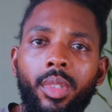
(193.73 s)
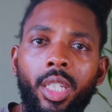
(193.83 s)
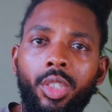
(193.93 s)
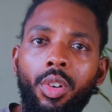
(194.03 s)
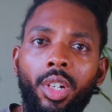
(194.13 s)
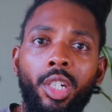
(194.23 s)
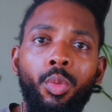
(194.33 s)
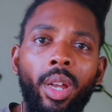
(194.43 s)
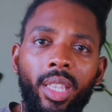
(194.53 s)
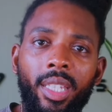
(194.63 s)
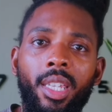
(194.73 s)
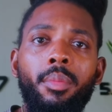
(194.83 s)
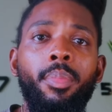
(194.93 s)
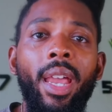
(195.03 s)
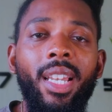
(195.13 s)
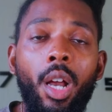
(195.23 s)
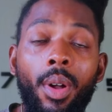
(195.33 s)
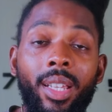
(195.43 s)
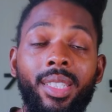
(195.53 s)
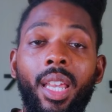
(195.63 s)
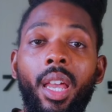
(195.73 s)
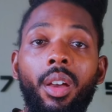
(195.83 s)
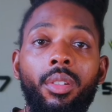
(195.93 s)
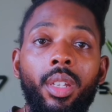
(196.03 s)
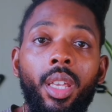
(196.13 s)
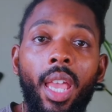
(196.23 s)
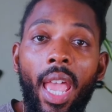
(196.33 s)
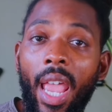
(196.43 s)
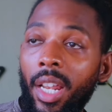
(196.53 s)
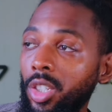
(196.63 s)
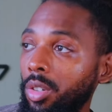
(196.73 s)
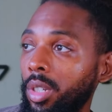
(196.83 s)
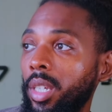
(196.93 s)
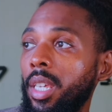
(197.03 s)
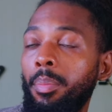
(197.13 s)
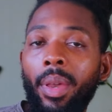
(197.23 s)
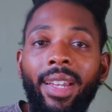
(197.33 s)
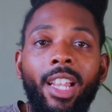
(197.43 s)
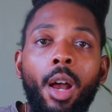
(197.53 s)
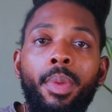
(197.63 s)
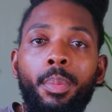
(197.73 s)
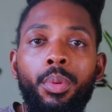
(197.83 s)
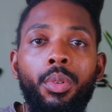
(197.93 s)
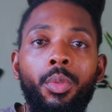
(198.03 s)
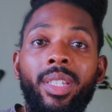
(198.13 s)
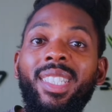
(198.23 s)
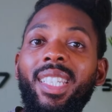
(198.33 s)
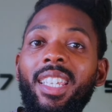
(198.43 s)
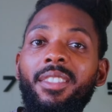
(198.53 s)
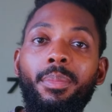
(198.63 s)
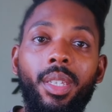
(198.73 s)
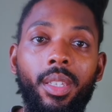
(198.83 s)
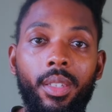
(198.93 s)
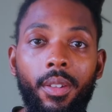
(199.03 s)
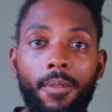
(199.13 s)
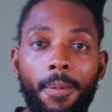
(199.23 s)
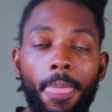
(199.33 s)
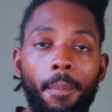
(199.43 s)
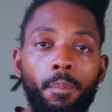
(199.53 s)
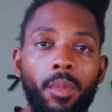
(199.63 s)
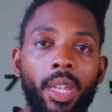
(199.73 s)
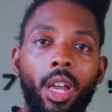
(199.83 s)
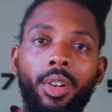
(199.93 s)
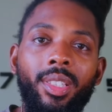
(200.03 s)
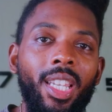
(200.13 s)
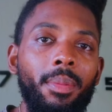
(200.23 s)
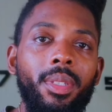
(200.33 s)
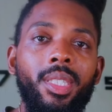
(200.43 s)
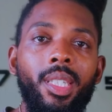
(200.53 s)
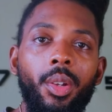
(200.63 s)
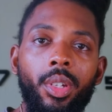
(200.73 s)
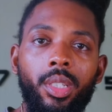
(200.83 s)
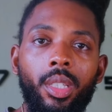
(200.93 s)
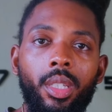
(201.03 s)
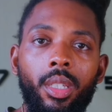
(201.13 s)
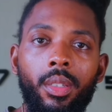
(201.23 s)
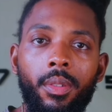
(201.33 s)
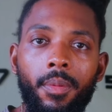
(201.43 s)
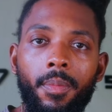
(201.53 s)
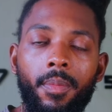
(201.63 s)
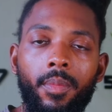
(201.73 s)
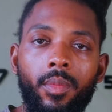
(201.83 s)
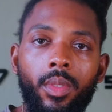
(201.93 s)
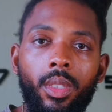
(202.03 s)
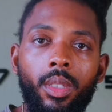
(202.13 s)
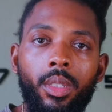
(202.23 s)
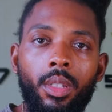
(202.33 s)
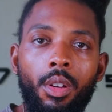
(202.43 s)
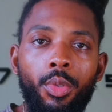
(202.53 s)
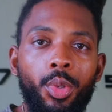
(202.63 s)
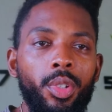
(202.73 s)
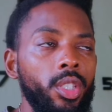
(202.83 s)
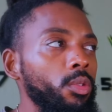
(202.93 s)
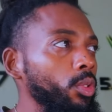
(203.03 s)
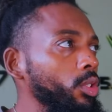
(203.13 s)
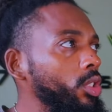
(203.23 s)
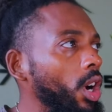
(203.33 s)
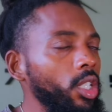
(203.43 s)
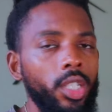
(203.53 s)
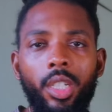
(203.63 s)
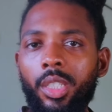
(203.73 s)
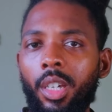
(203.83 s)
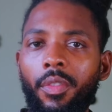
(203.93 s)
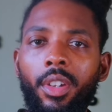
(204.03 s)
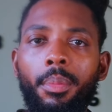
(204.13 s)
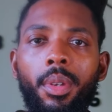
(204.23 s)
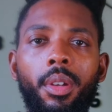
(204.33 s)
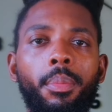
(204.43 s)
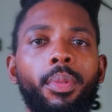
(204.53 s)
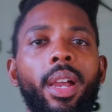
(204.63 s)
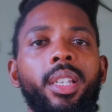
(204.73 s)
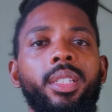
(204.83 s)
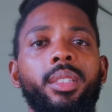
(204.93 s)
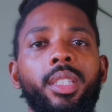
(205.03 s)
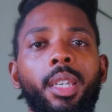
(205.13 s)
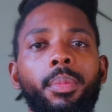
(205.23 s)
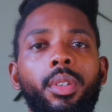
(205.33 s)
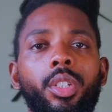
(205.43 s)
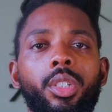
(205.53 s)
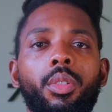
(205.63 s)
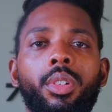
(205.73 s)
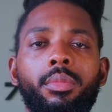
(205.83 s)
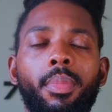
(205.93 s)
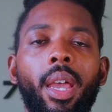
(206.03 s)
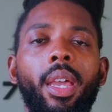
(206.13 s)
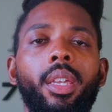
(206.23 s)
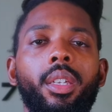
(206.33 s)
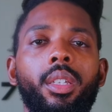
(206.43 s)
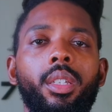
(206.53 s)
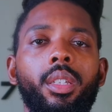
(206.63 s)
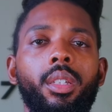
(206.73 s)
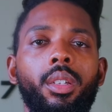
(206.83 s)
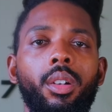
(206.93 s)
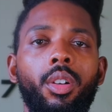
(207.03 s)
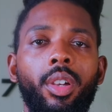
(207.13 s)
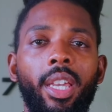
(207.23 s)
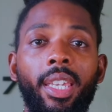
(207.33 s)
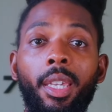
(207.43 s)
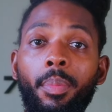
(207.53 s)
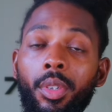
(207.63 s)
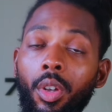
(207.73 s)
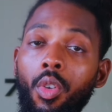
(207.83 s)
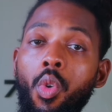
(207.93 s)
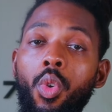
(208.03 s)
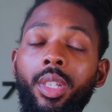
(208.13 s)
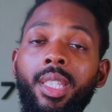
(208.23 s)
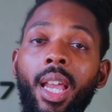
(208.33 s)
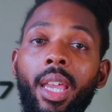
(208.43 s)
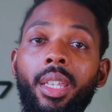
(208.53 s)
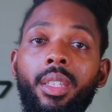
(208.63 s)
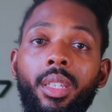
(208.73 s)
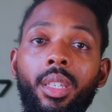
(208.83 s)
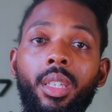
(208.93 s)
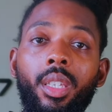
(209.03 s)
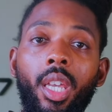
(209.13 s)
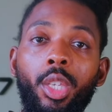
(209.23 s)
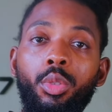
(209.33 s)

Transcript: It's going to directly impact how I sound, and it's going to impact how people receive me. They're not going to take me seriously. So when you talk to yourself in the mirror, practice keeping your shoulders back, okay, keeping your core tight, and